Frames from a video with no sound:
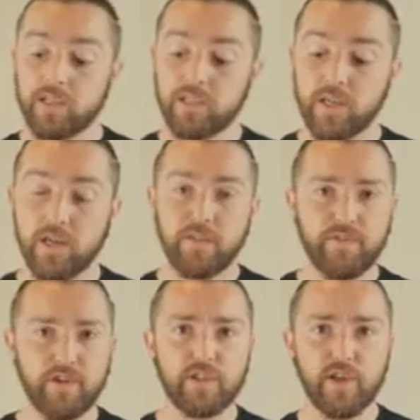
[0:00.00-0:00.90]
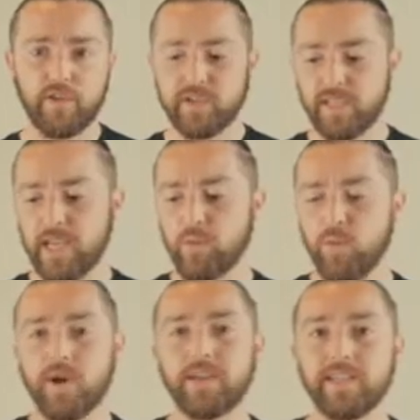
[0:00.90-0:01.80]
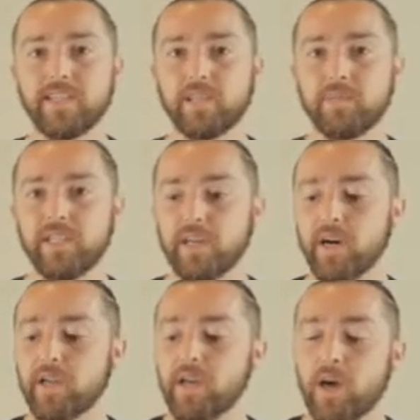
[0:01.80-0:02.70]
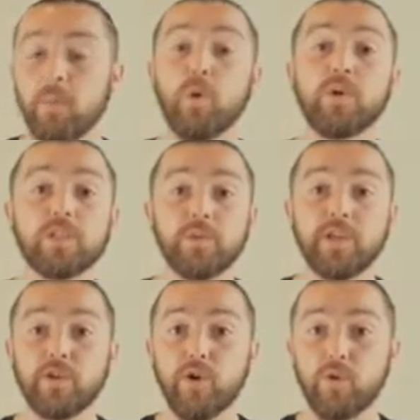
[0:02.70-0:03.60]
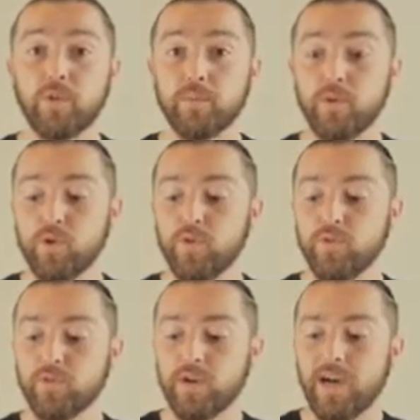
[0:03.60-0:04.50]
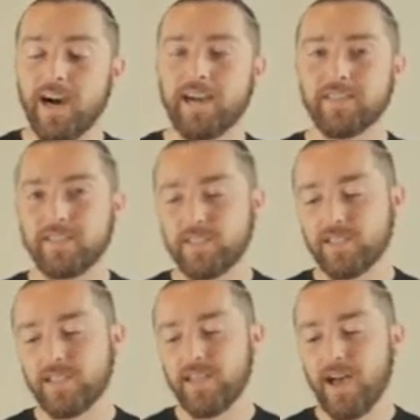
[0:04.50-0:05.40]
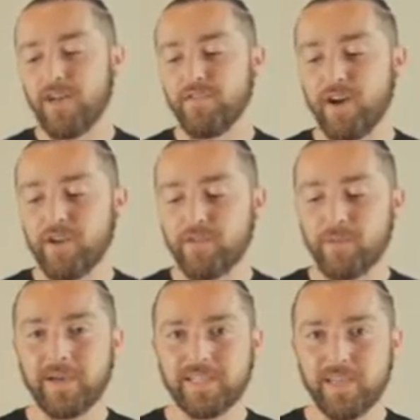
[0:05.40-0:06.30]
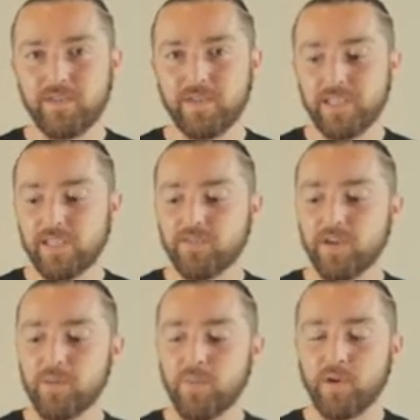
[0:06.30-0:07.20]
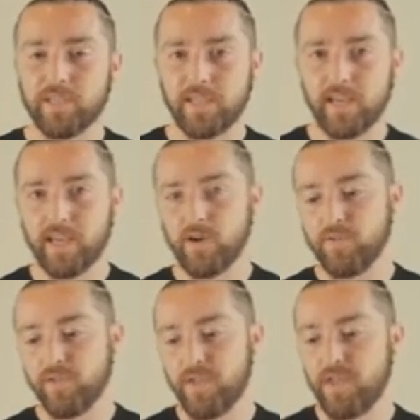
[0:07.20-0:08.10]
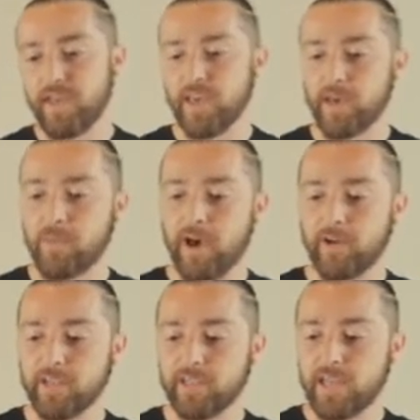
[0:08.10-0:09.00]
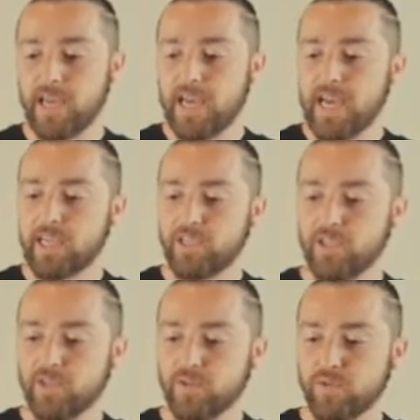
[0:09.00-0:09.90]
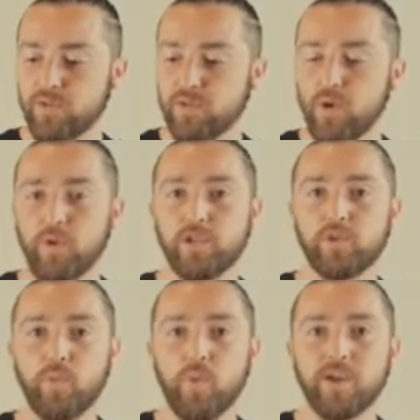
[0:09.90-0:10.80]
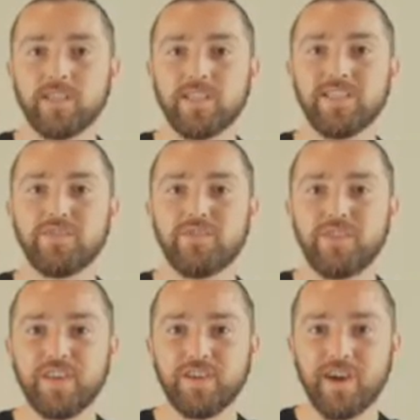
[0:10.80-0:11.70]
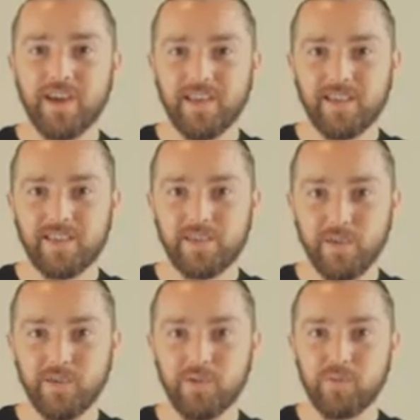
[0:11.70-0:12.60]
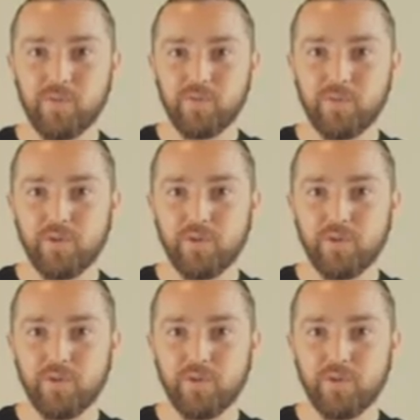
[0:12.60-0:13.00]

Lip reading: to first understand what needs to be done. But once we know the move, I find for myself at least, it's very important to let go of the thinking about it and just notice, what does it feel like to do the move?